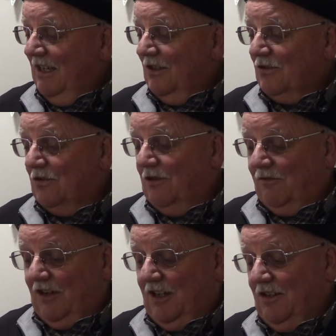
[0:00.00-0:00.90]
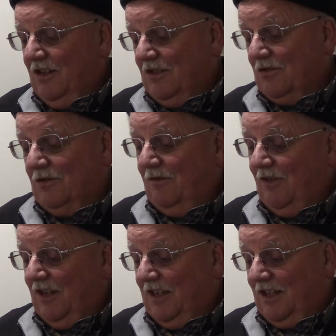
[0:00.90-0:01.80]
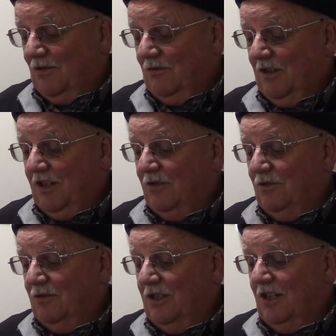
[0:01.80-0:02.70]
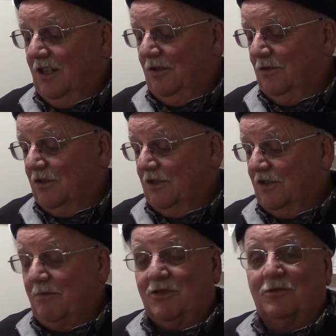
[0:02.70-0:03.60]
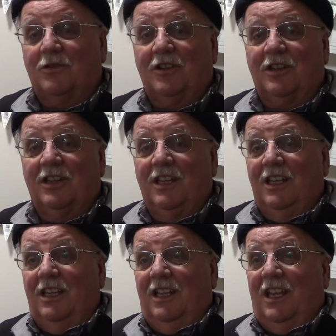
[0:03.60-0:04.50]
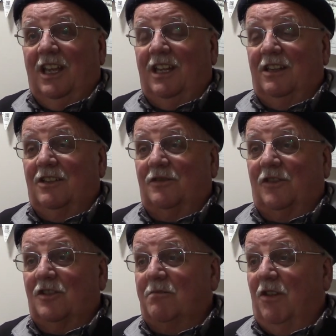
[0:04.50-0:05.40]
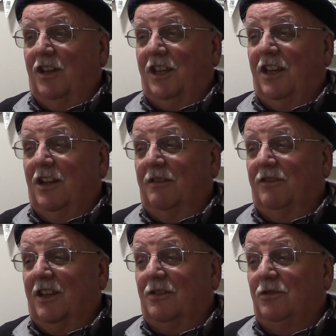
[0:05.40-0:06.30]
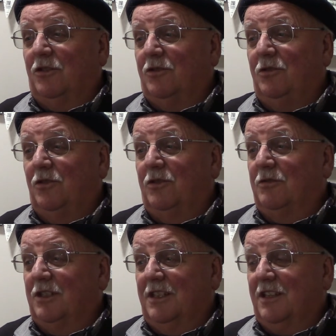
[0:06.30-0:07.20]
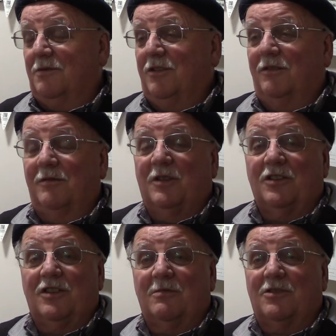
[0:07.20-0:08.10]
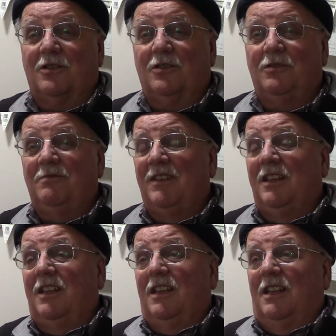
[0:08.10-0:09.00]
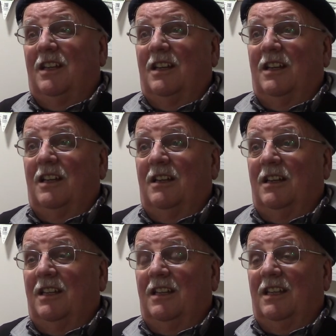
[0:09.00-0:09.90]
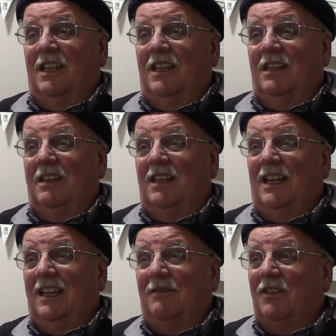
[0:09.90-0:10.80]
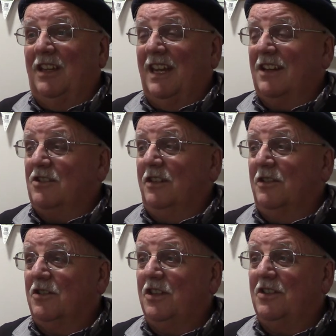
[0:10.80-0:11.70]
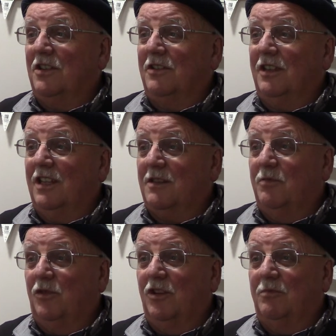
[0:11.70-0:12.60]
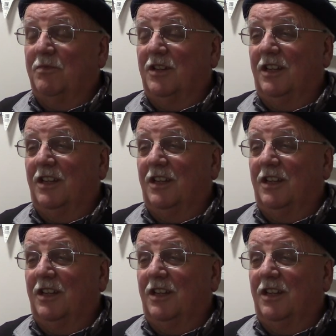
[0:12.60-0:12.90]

certified, non-certified, I don't really know. All I know is it seems to work. And as far as blocking off that oil cooler, well, that's what everybody seems to do. And I have yet actually to see something that's put out